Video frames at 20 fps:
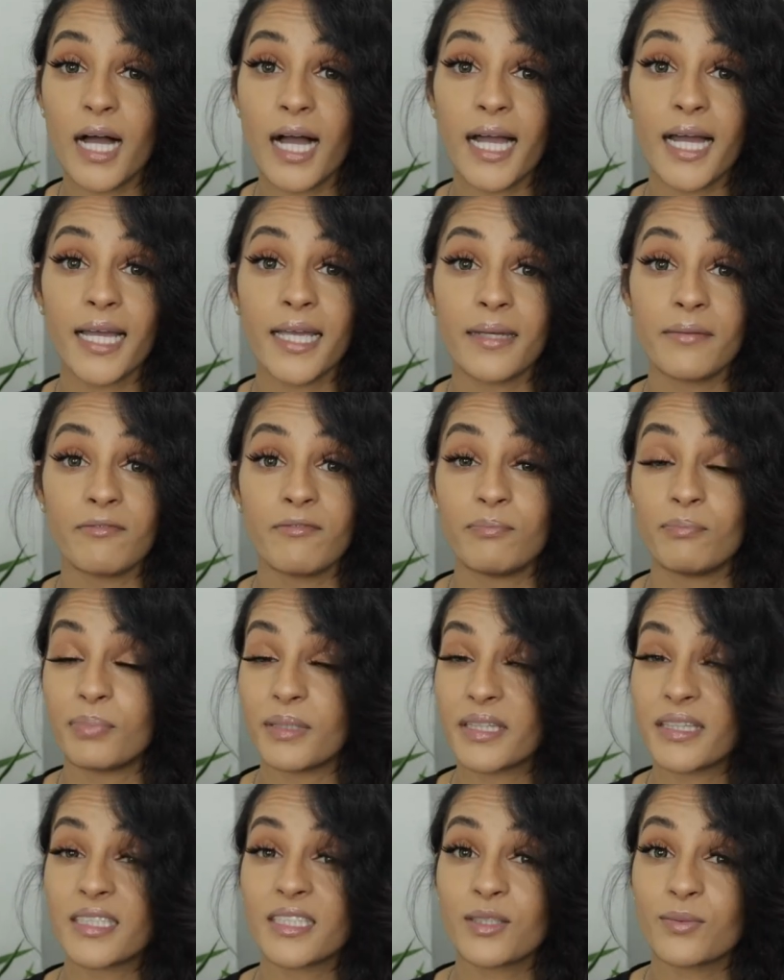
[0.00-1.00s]
I've
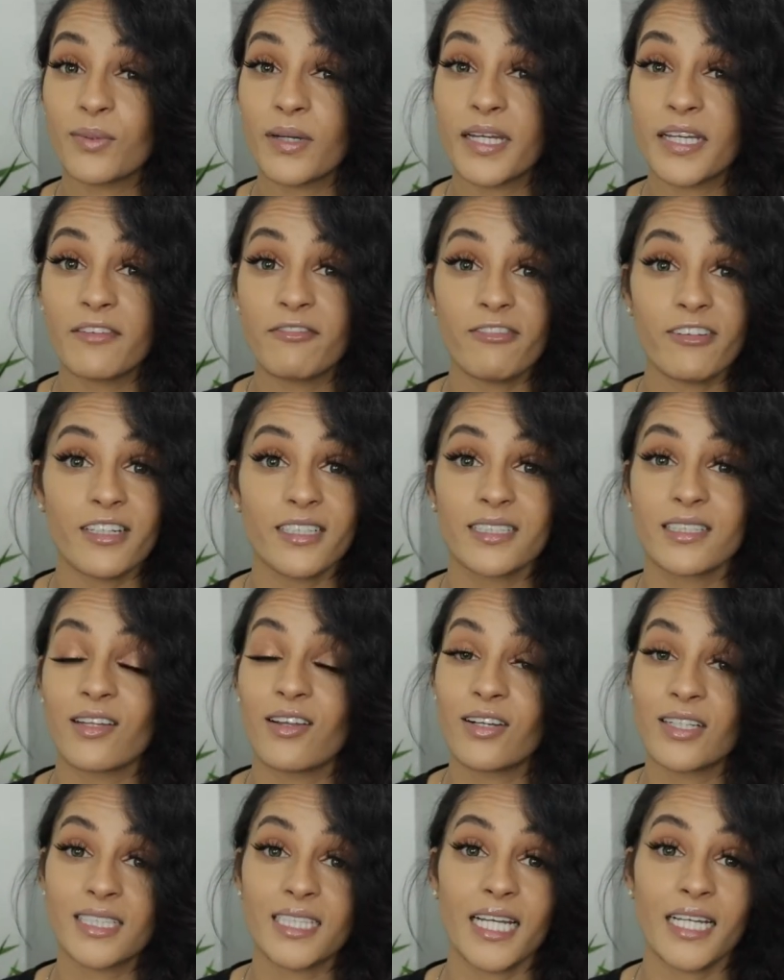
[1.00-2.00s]
been this way for as
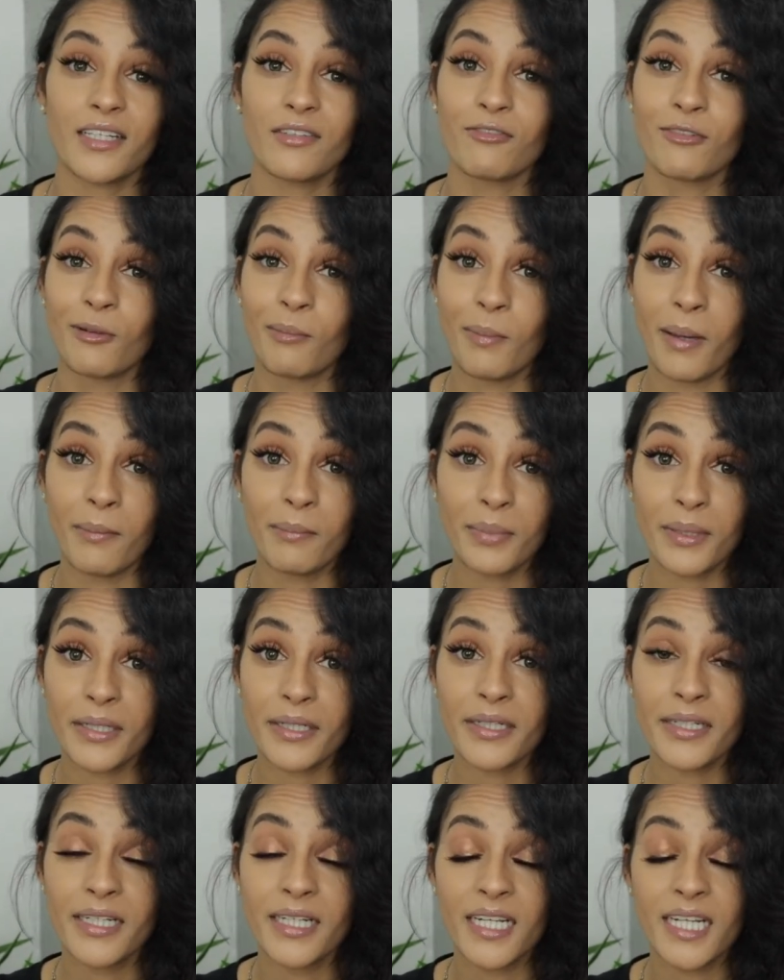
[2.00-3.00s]
long as I can
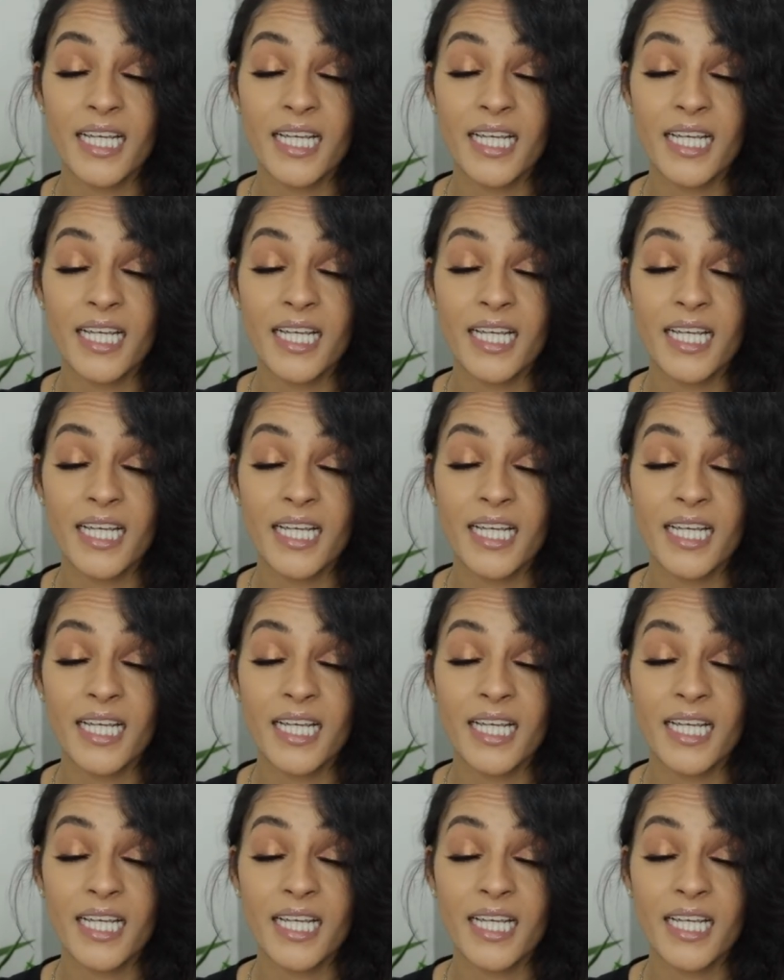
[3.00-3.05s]
remember.